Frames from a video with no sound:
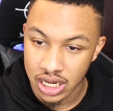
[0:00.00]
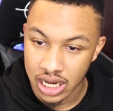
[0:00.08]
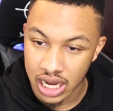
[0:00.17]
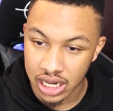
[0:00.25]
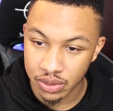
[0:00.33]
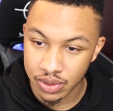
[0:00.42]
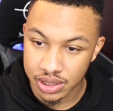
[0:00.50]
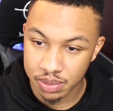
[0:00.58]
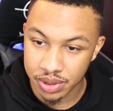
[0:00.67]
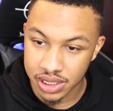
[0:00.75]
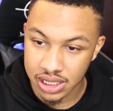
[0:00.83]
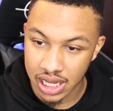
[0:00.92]
Anyone else
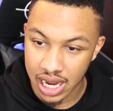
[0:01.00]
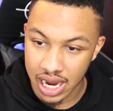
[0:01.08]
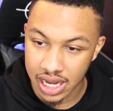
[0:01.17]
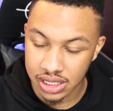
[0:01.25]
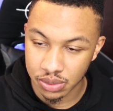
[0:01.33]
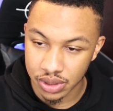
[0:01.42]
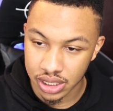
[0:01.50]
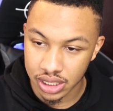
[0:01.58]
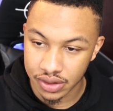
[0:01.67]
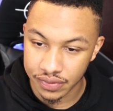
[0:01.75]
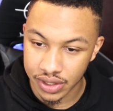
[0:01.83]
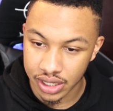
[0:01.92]
pissed that ass wasn't in
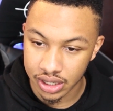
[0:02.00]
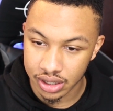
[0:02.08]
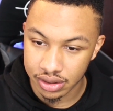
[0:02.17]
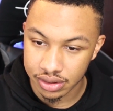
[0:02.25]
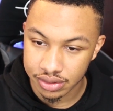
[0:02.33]
the video?